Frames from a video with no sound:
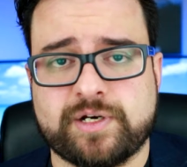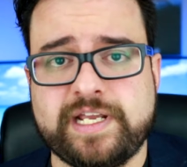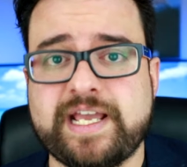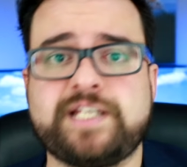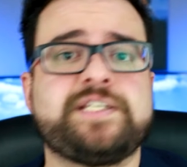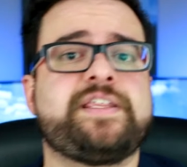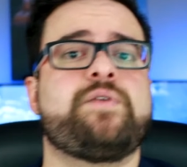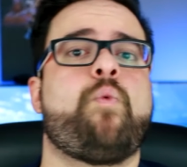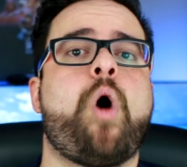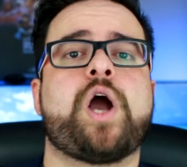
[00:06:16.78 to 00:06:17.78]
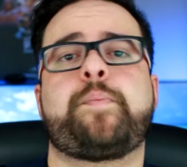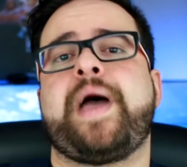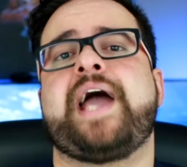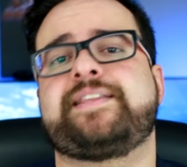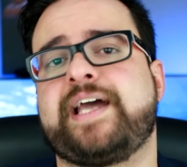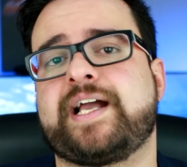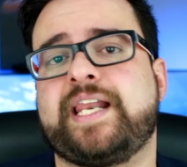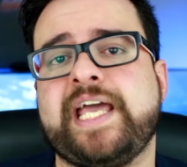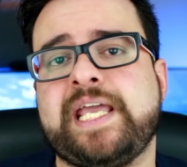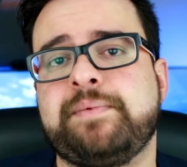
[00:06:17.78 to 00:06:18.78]
He had to then walk back that
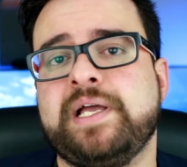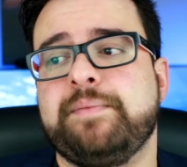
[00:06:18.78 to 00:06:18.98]
claim